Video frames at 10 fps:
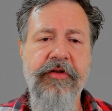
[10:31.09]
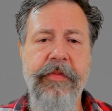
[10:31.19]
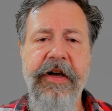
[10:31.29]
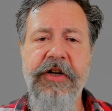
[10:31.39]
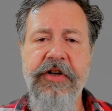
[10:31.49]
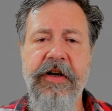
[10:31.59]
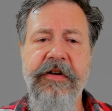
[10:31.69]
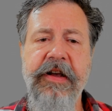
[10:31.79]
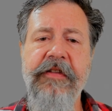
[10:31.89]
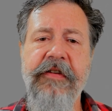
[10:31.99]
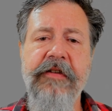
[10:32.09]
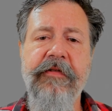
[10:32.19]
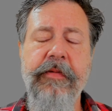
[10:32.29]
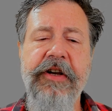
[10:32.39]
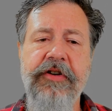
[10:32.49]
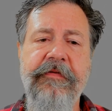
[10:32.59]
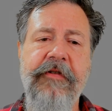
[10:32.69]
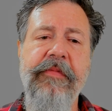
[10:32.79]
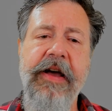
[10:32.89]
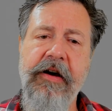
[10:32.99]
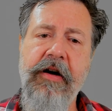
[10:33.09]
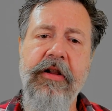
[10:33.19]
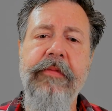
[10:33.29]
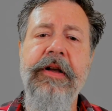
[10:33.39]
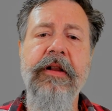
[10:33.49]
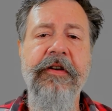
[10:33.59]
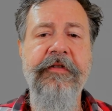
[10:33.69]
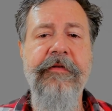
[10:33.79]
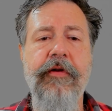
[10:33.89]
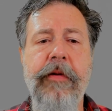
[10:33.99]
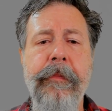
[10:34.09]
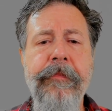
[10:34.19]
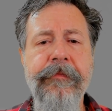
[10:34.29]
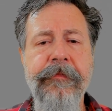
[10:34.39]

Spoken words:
to a page that contains the information from that column in a list form.